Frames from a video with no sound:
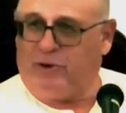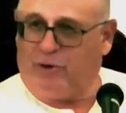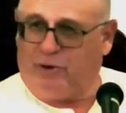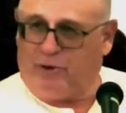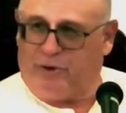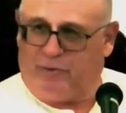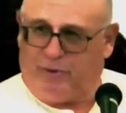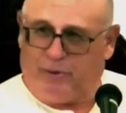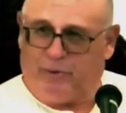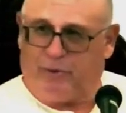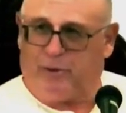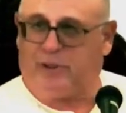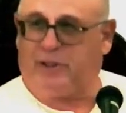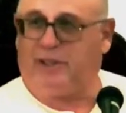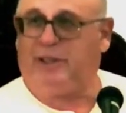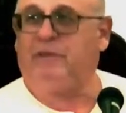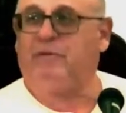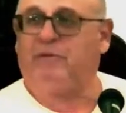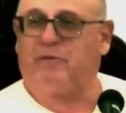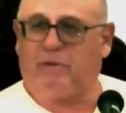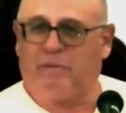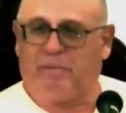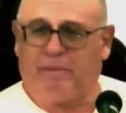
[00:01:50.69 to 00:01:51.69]
you were
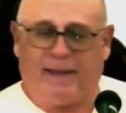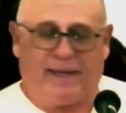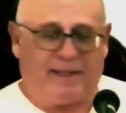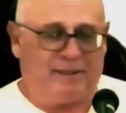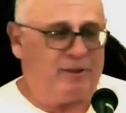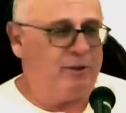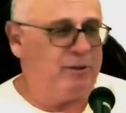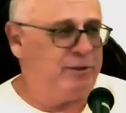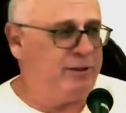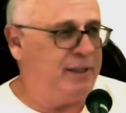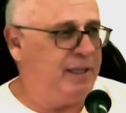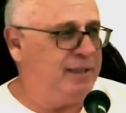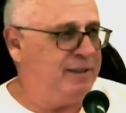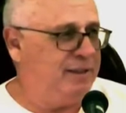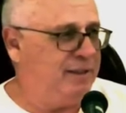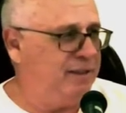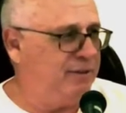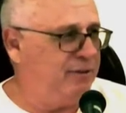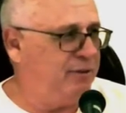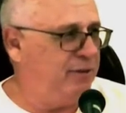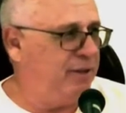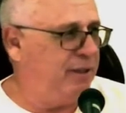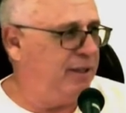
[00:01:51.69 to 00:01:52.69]
sinful back those days
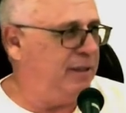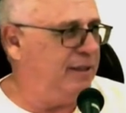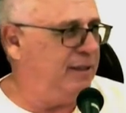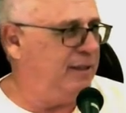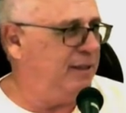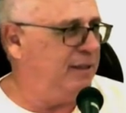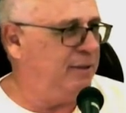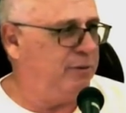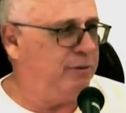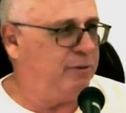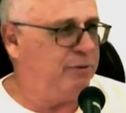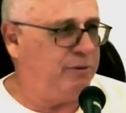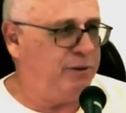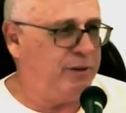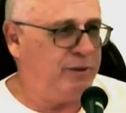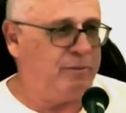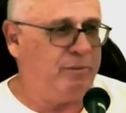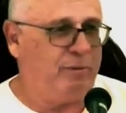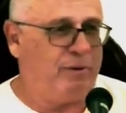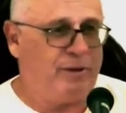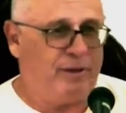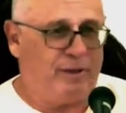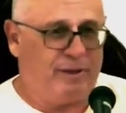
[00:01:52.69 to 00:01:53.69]
in India, you would drink
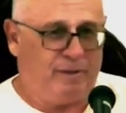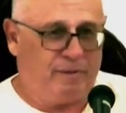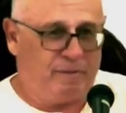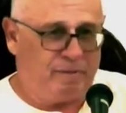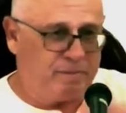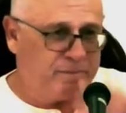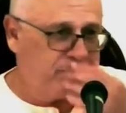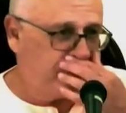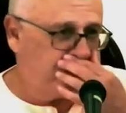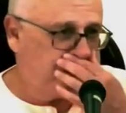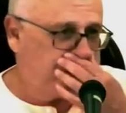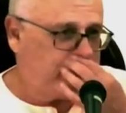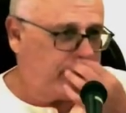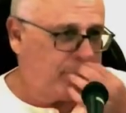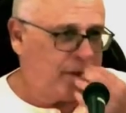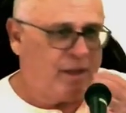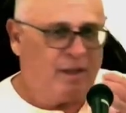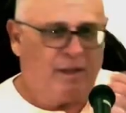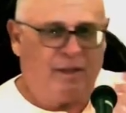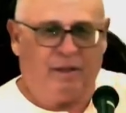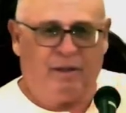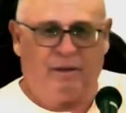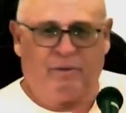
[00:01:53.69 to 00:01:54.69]
wine,
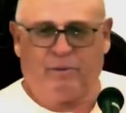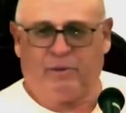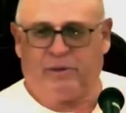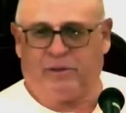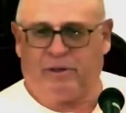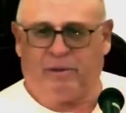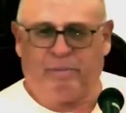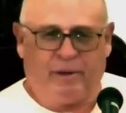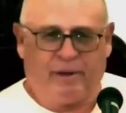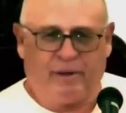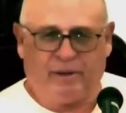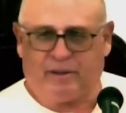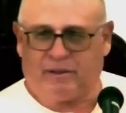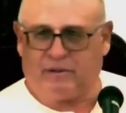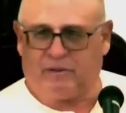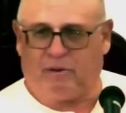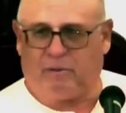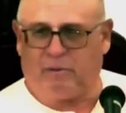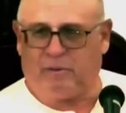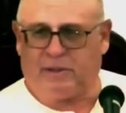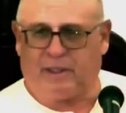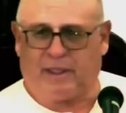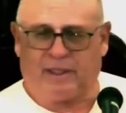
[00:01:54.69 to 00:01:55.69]
which in America is
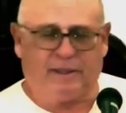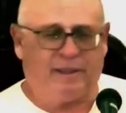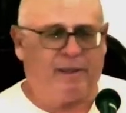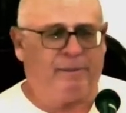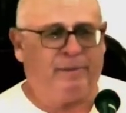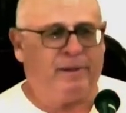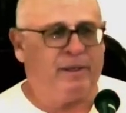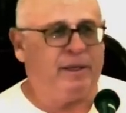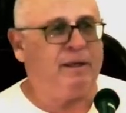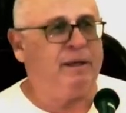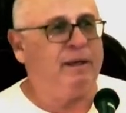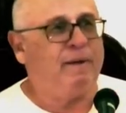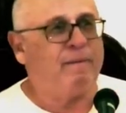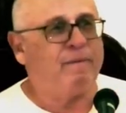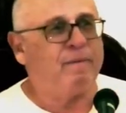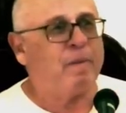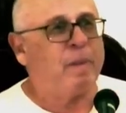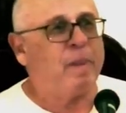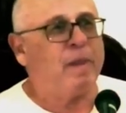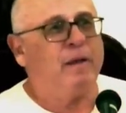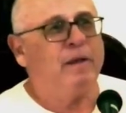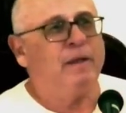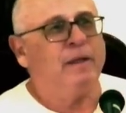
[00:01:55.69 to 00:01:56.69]
almost like lemonade.
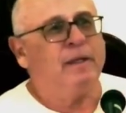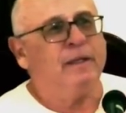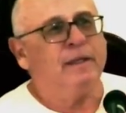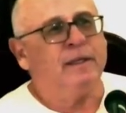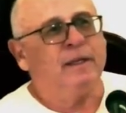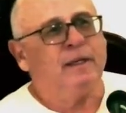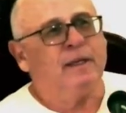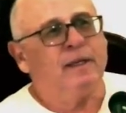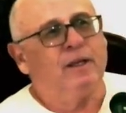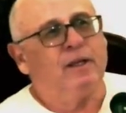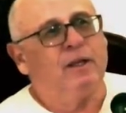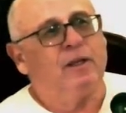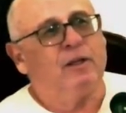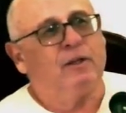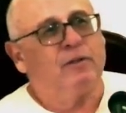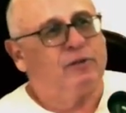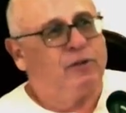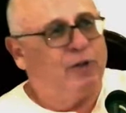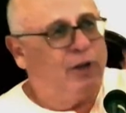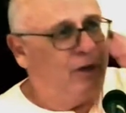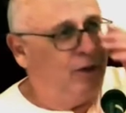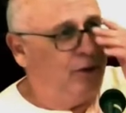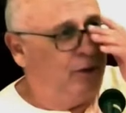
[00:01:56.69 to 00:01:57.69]

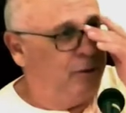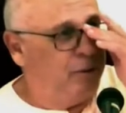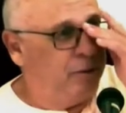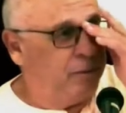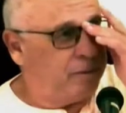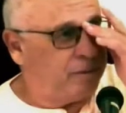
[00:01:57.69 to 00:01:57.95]
So